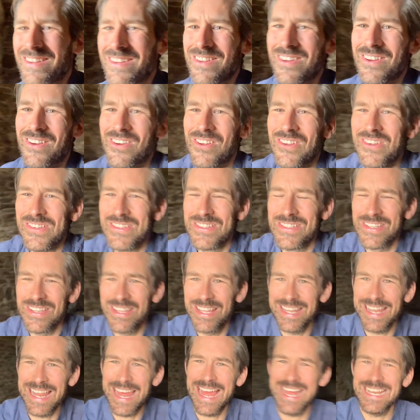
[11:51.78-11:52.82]
onto the
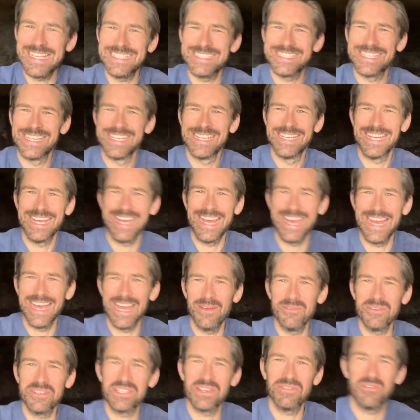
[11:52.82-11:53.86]
land,
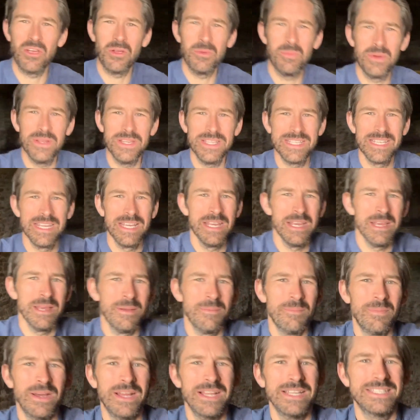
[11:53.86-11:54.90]
which I've opened.
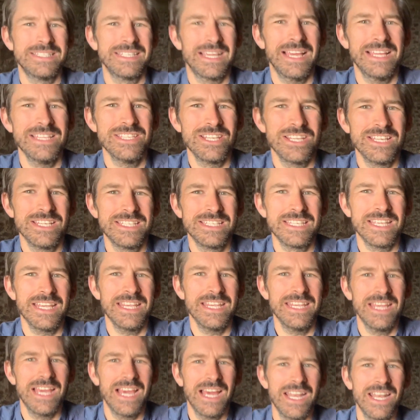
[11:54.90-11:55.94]
But as you can
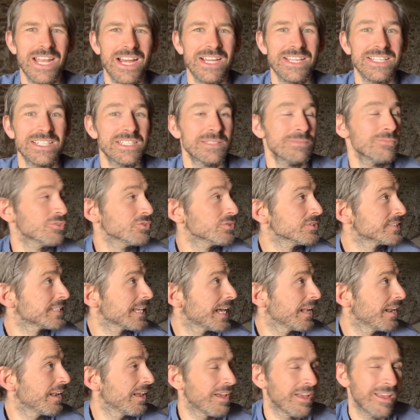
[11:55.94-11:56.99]
see, a nice small
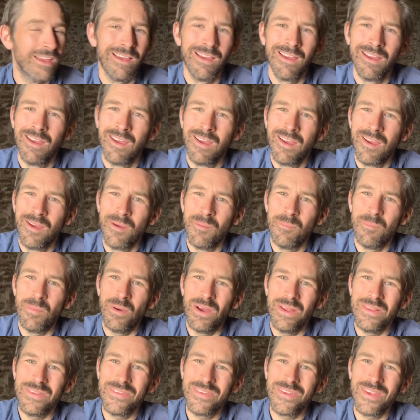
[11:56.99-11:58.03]
cellar,
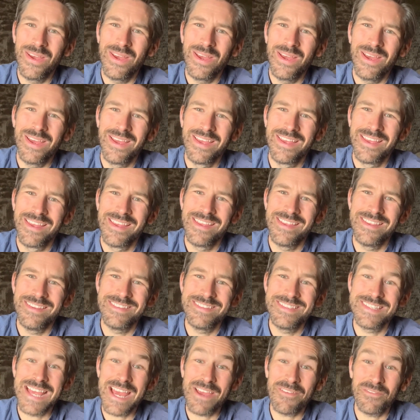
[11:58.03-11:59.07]
but
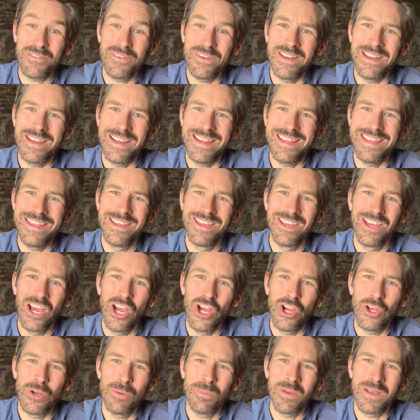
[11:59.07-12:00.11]
definitely a
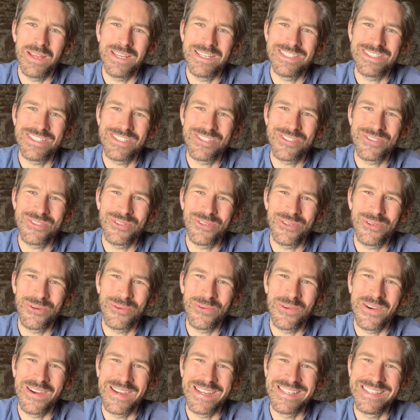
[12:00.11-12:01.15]
good place to store your
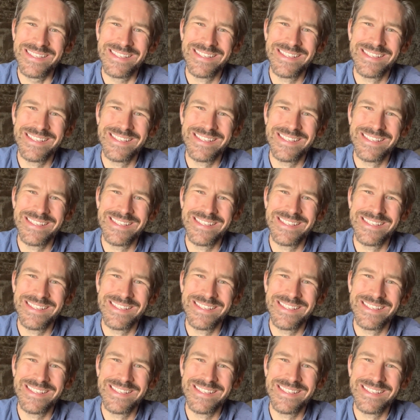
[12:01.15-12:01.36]
wine.